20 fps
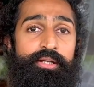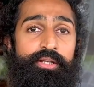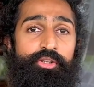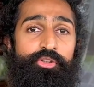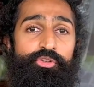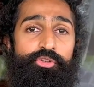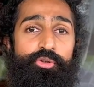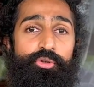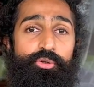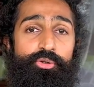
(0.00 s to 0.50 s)

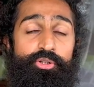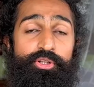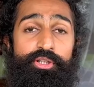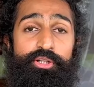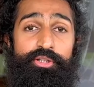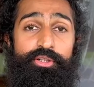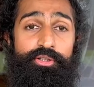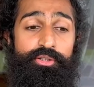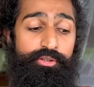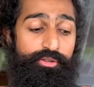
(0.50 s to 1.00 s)
So
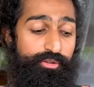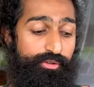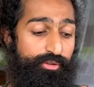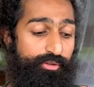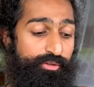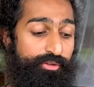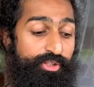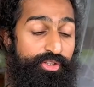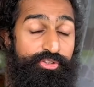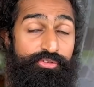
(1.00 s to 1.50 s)

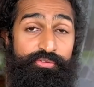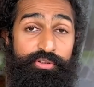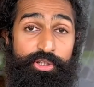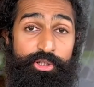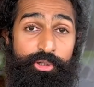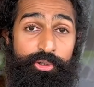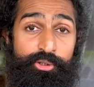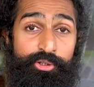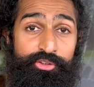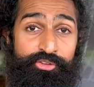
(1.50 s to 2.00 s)
this
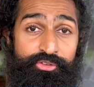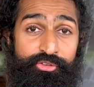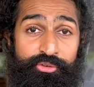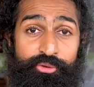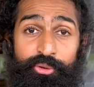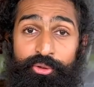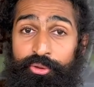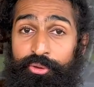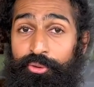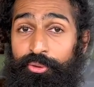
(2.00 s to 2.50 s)
video is
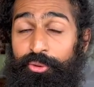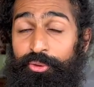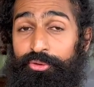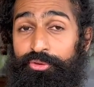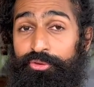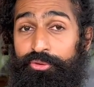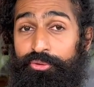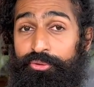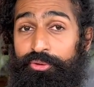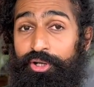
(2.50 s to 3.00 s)
going to go
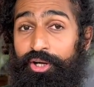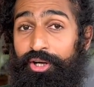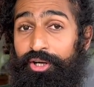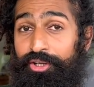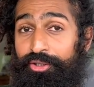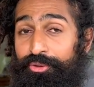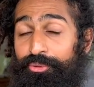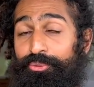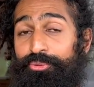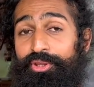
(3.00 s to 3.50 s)
through a
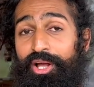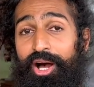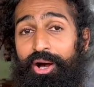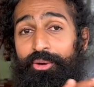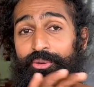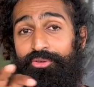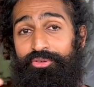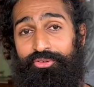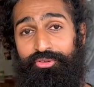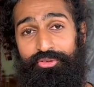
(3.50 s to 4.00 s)

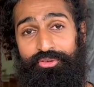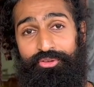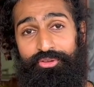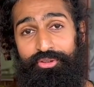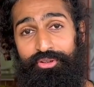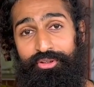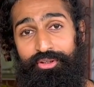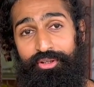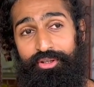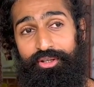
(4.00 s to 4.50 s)
2000
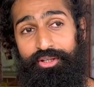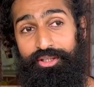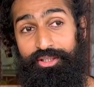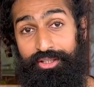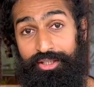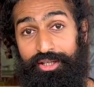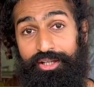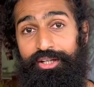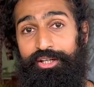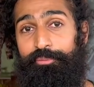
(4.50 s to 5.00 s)

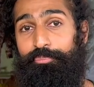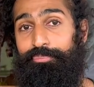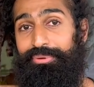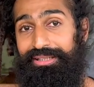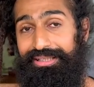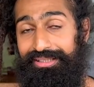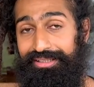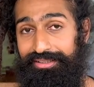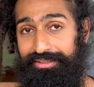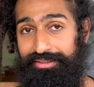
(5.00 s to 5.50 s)
year
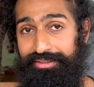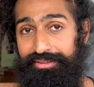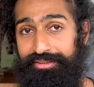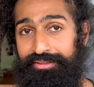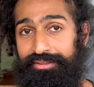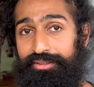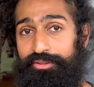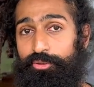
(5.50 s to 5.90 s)
period,